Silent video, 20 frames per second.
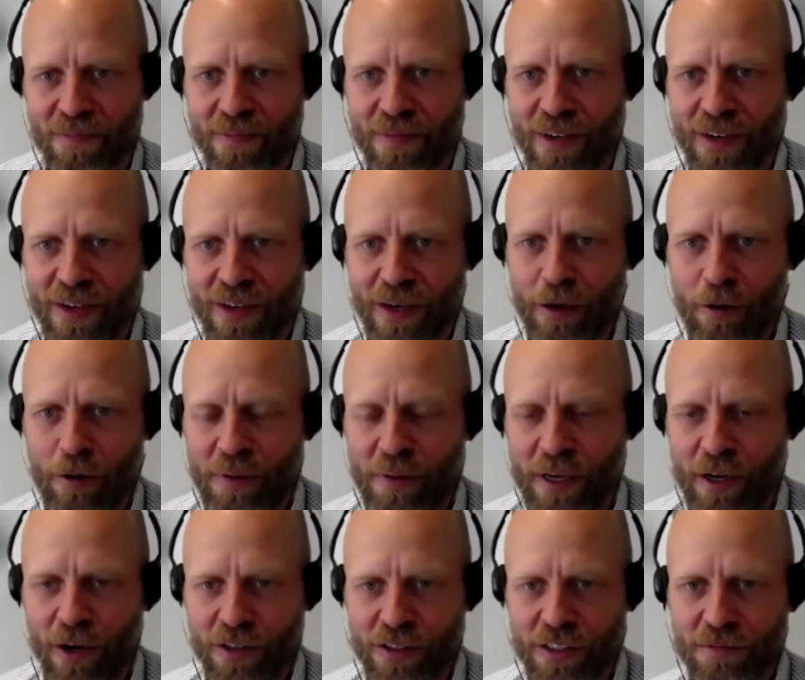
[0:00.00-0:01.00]

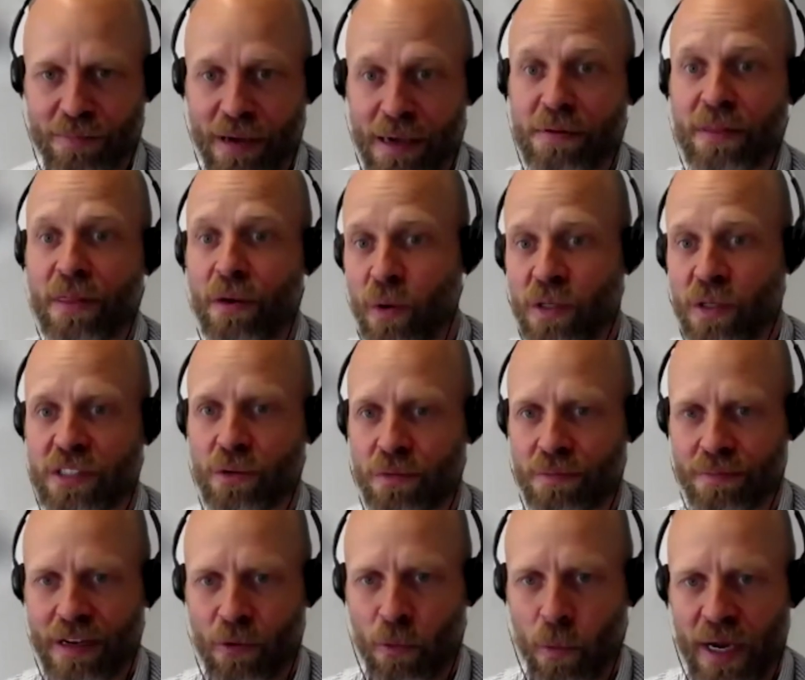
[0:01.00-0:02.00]
because maybe there was
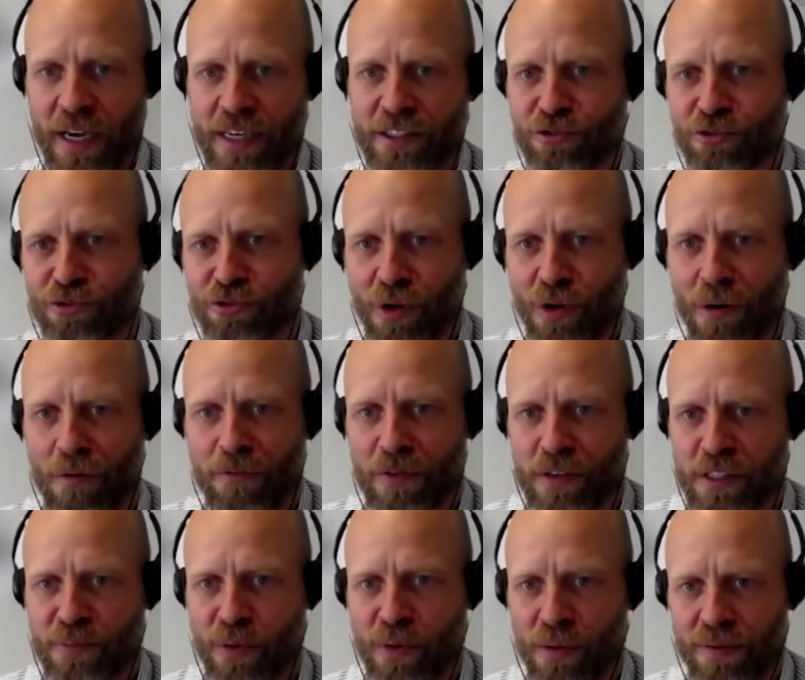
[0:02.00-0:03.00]
a way to solve
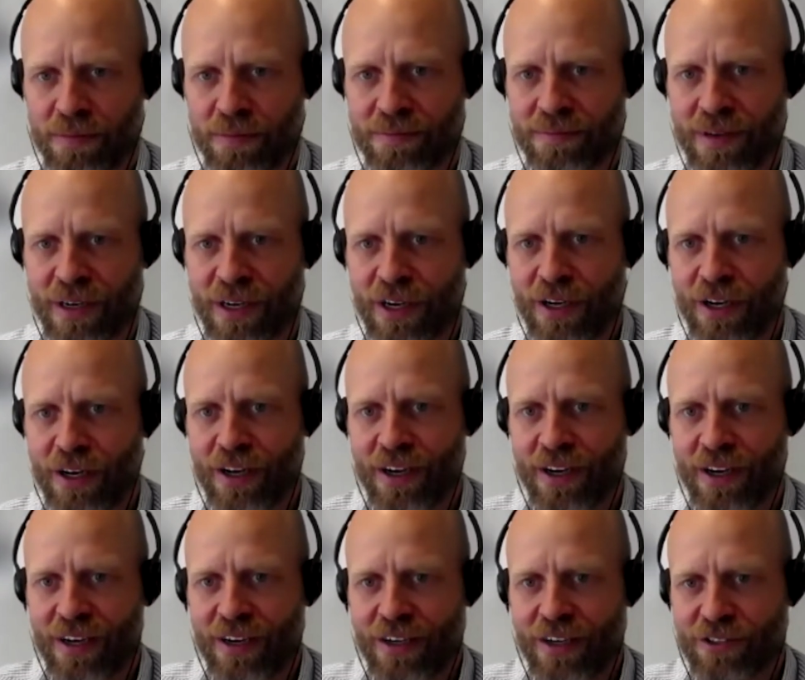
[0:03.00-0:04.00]
this problem.
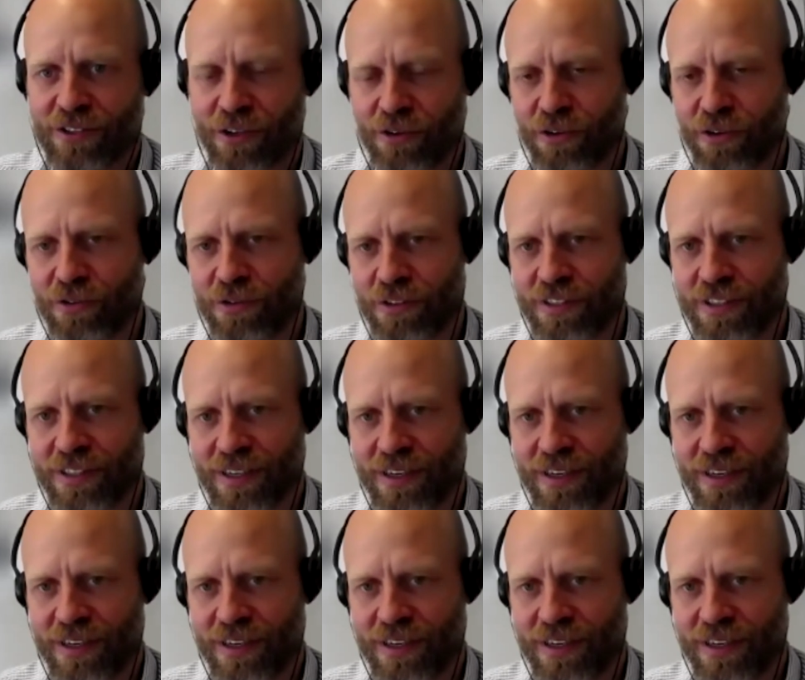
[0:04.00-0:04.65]
So you could